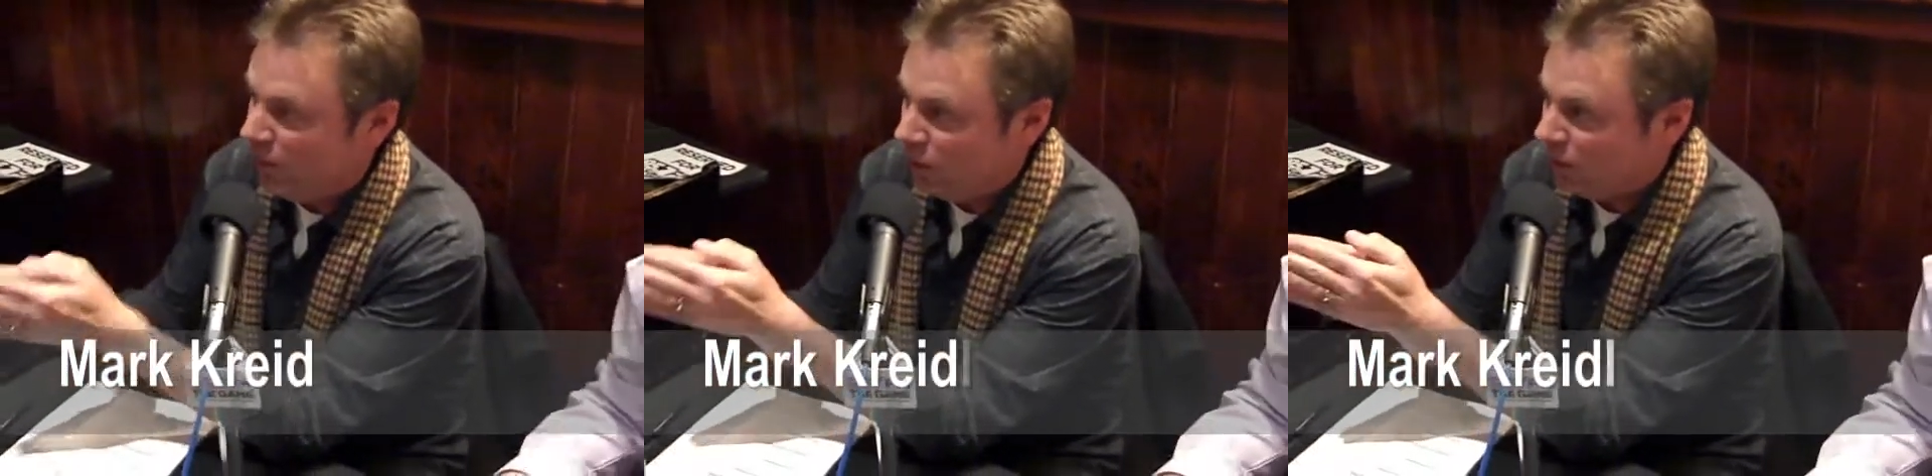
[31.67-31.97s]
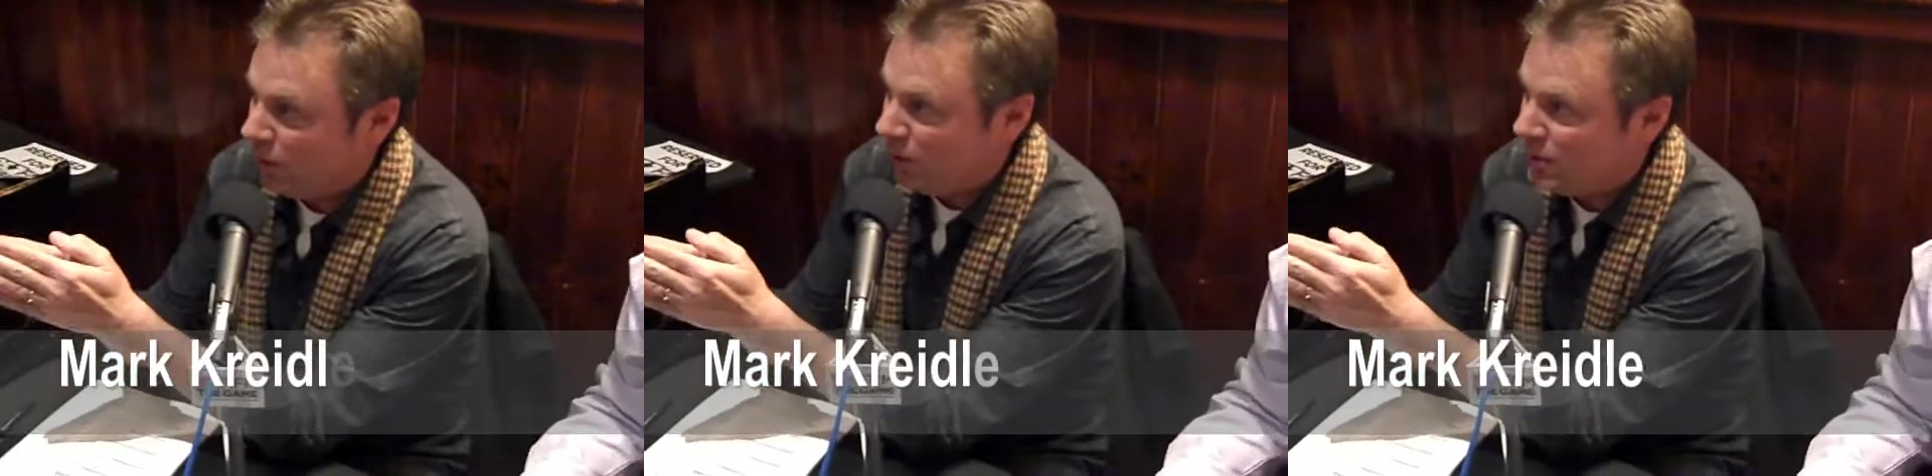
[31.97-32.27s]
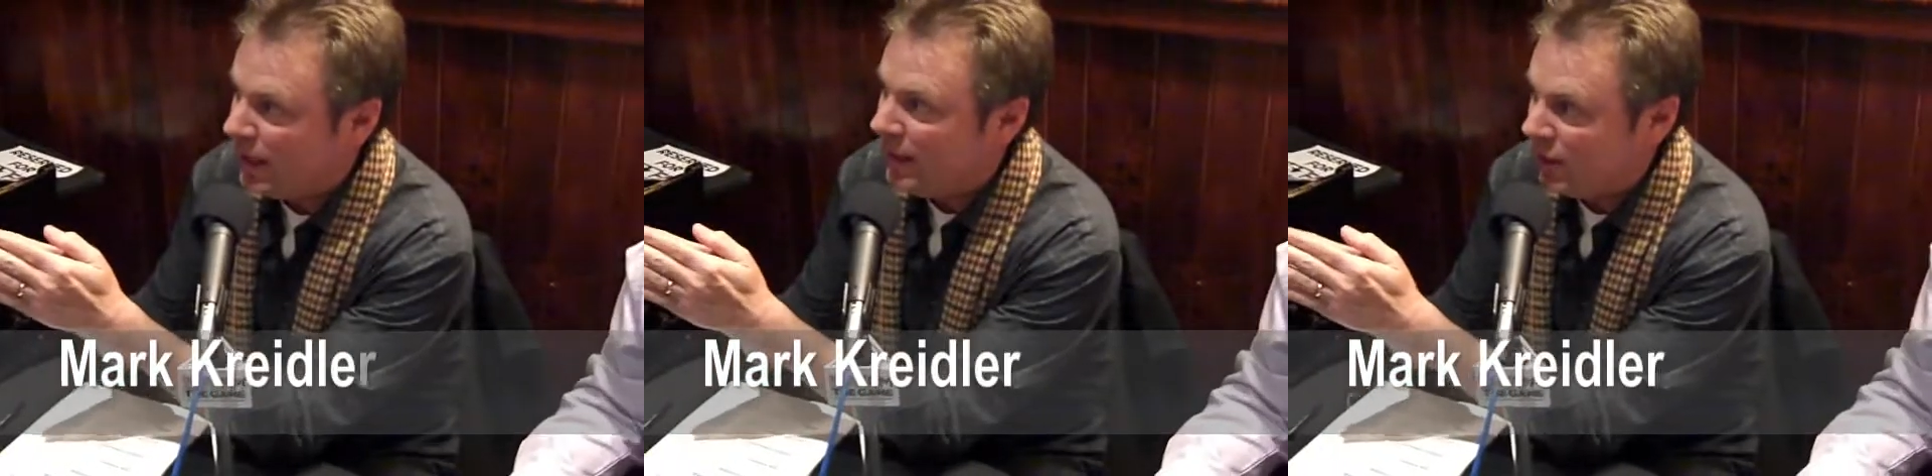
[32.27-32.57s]
You're you're
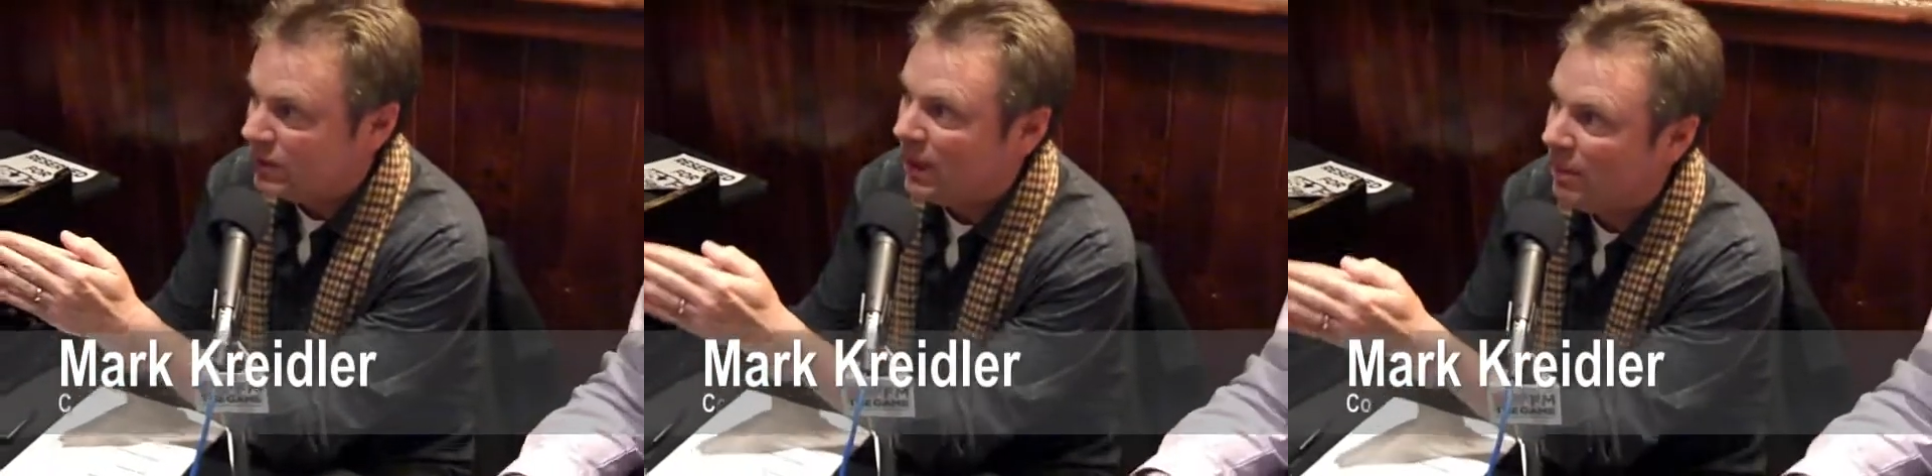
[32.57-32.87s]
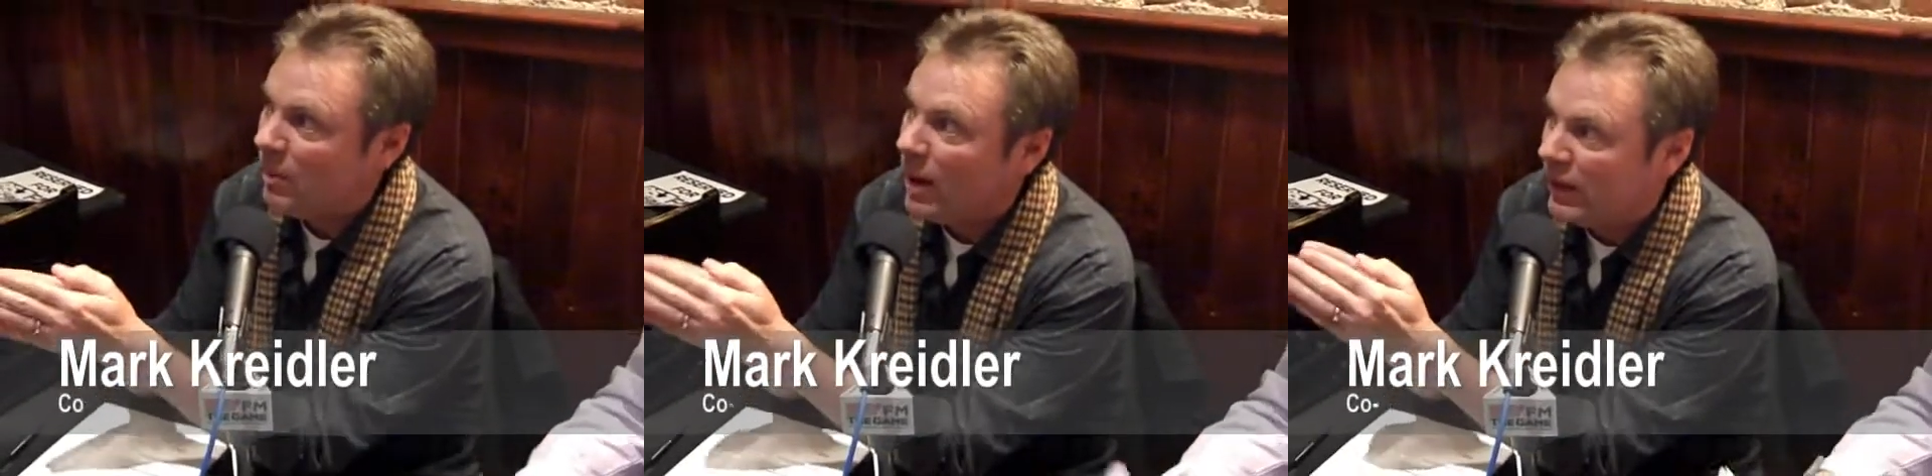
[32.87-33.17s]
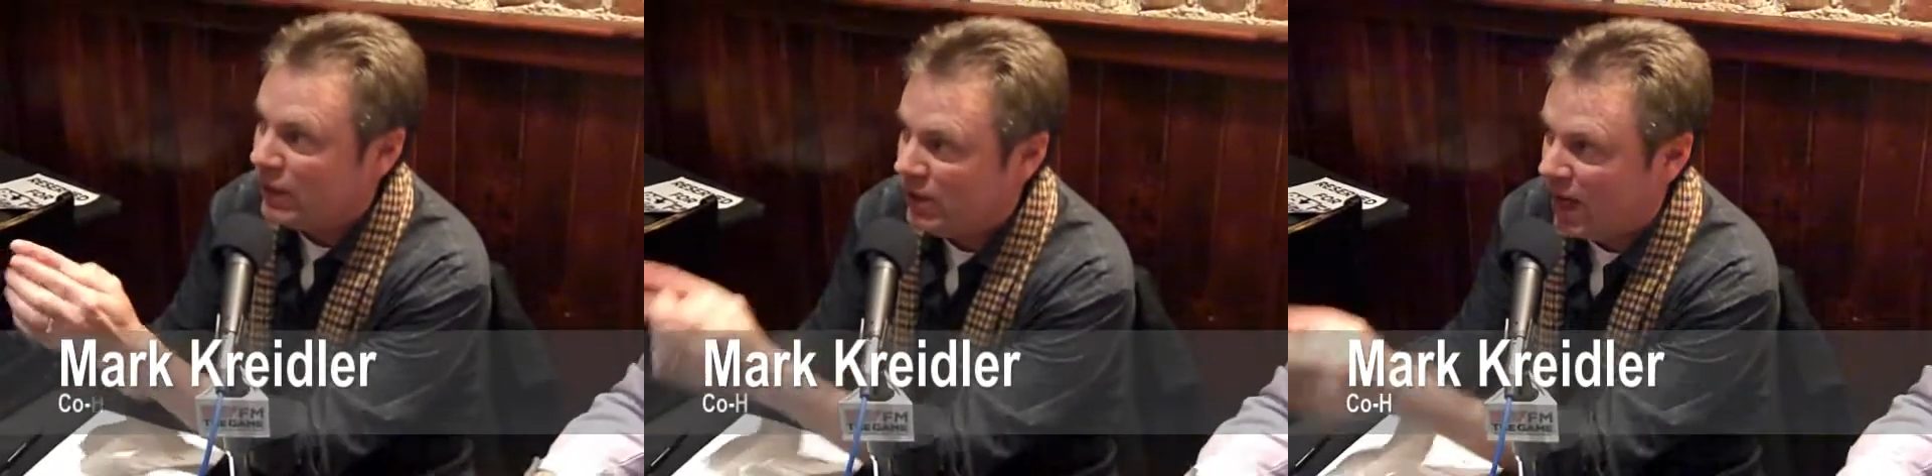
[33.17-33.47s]
take, you're telling me why
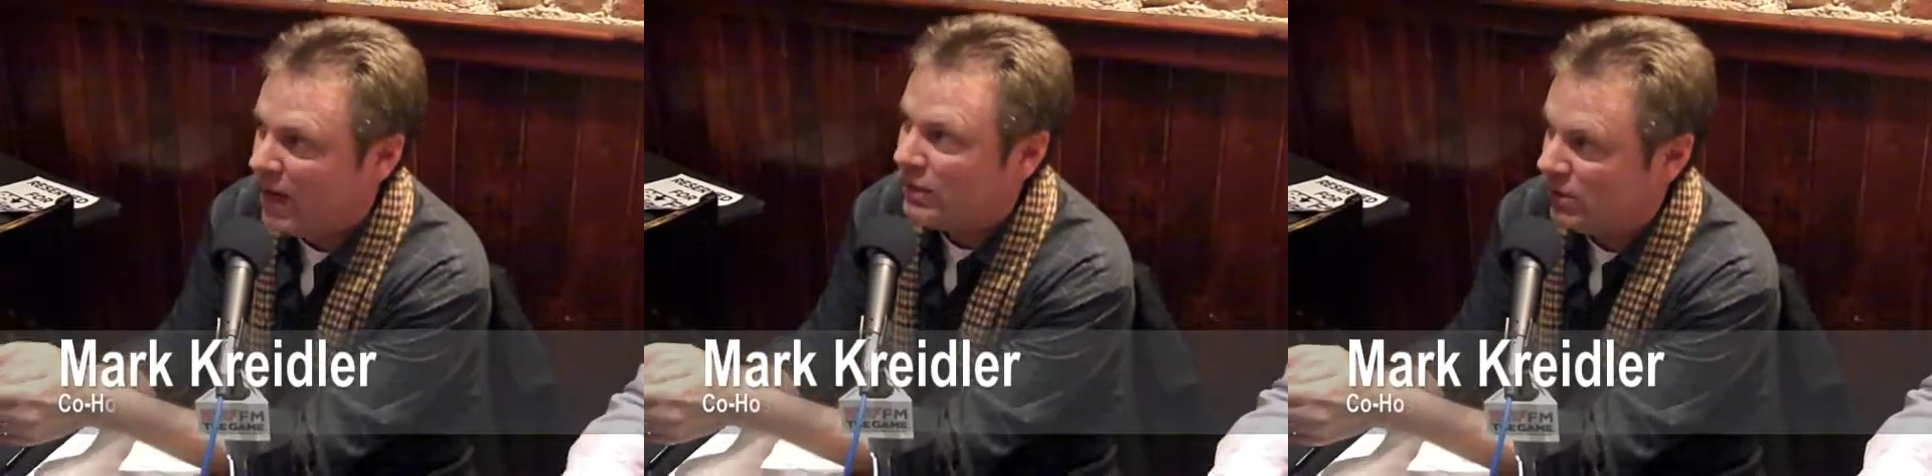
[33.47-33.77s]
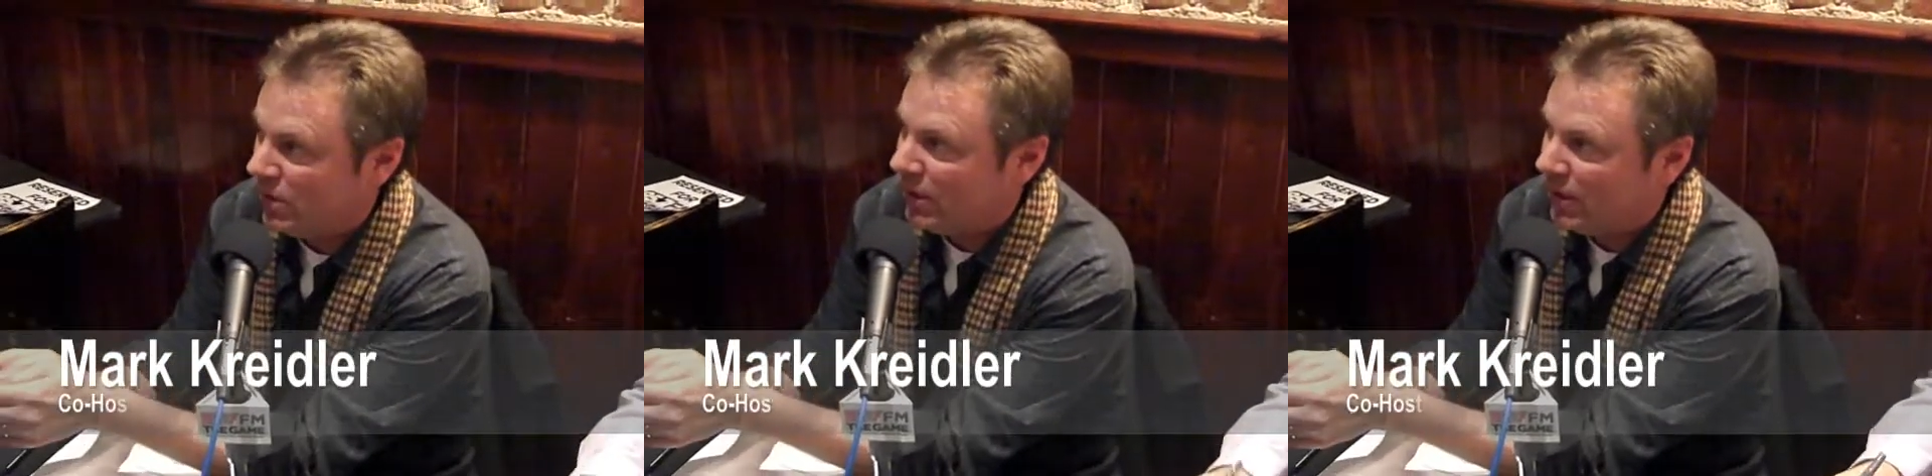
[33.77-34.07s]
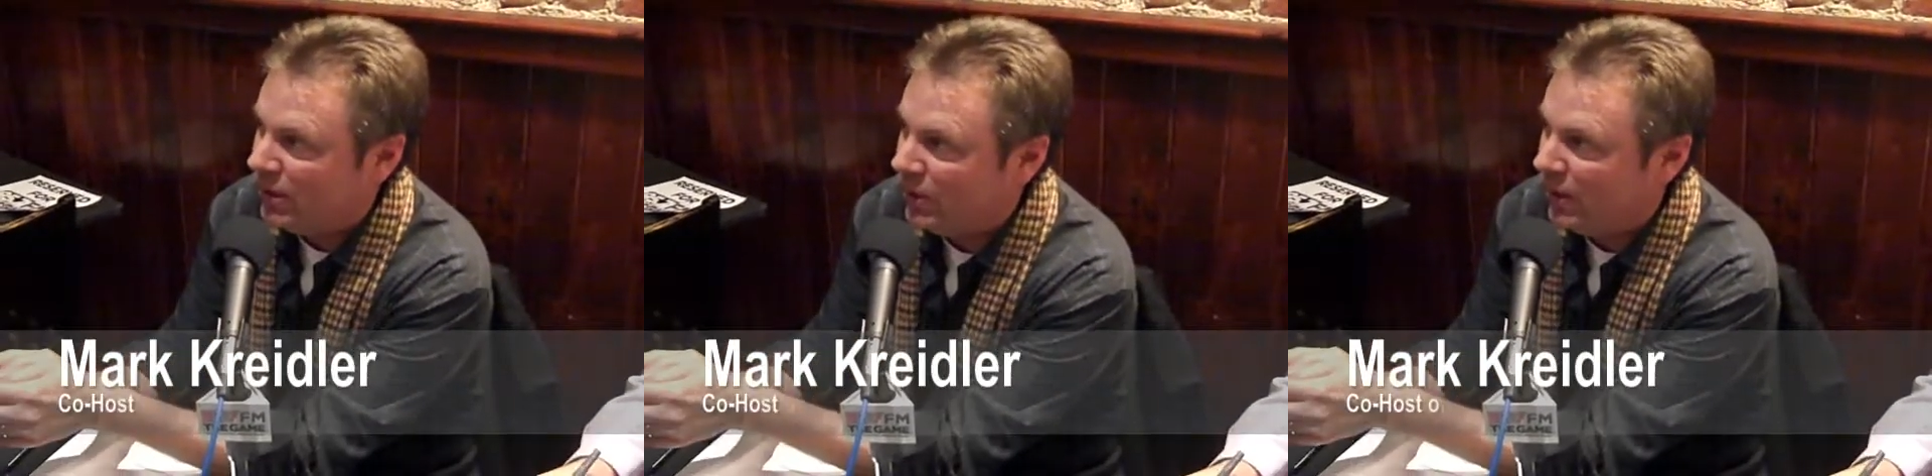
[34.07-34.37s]
the Dodgers aren't
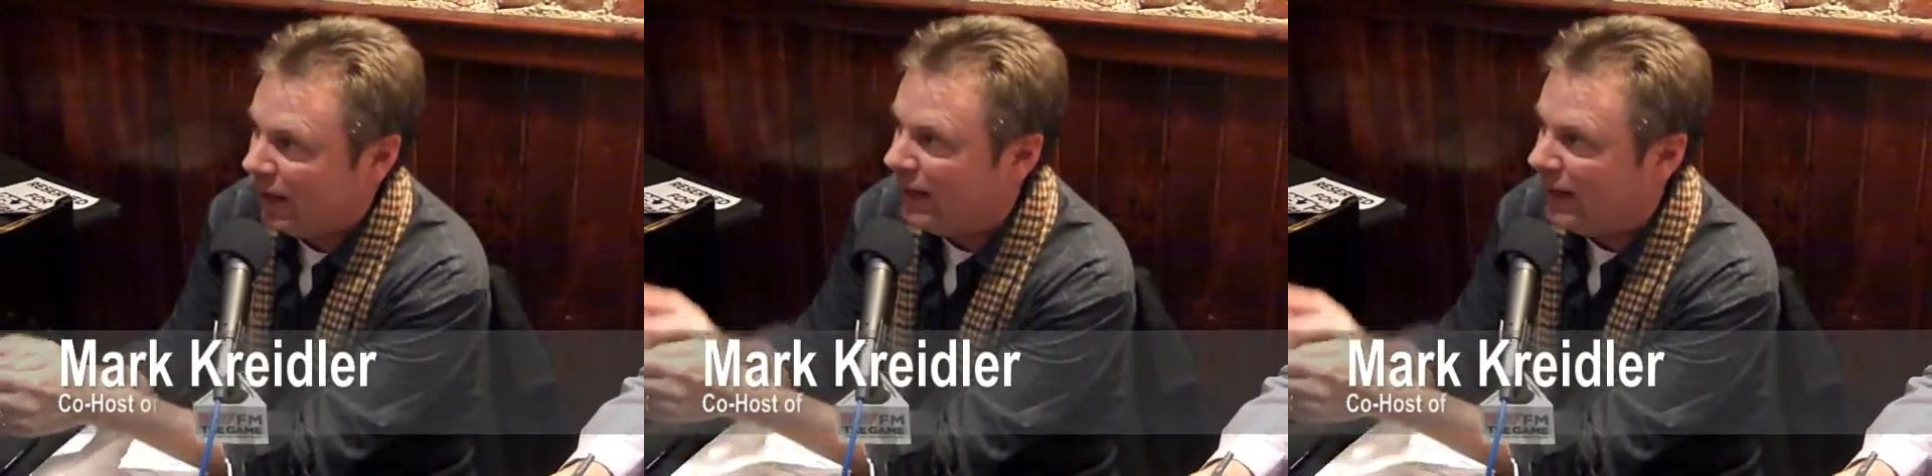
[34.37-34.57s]
going to do it.